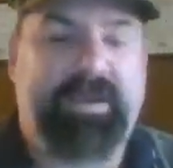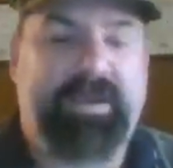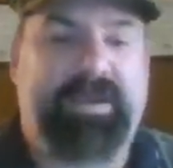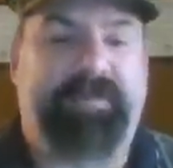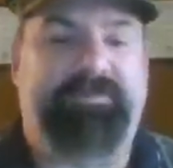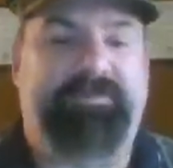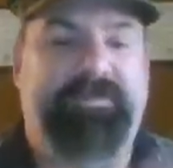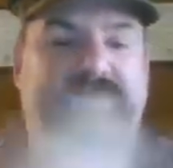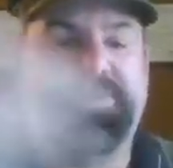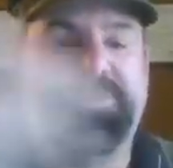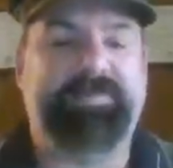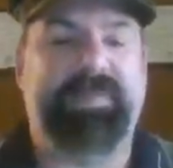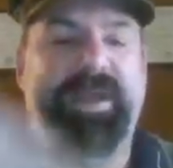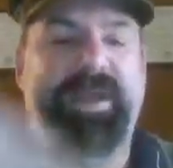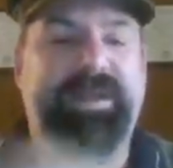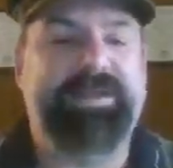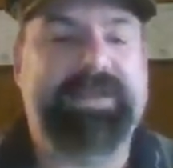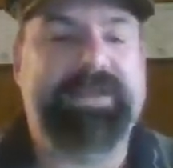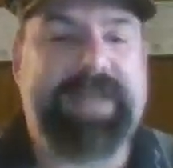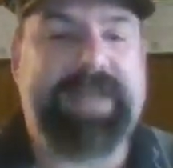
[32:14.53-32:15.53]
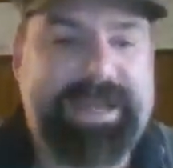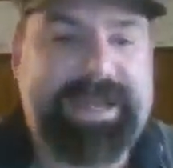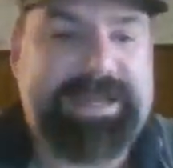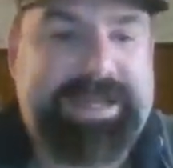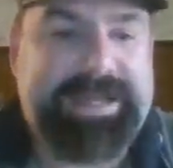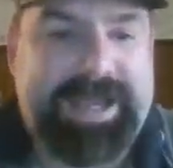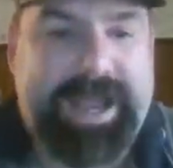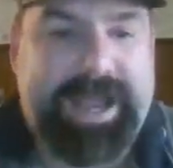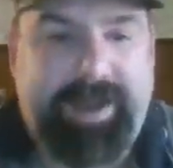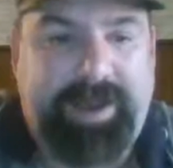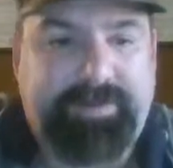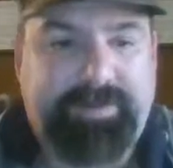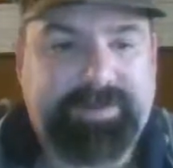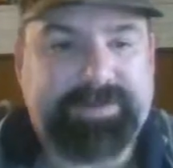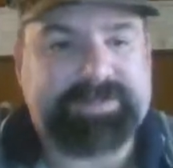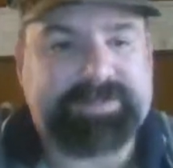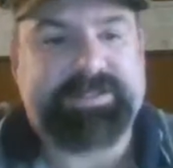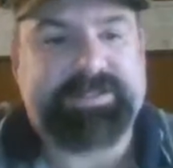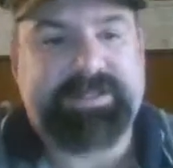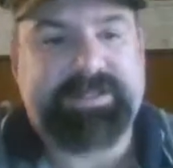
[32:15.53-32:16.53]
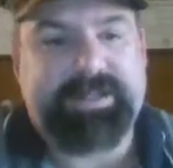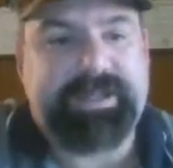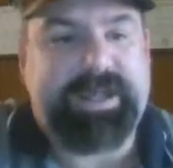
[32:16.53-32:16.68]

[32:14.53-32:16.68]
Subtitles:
If you spend 80 hours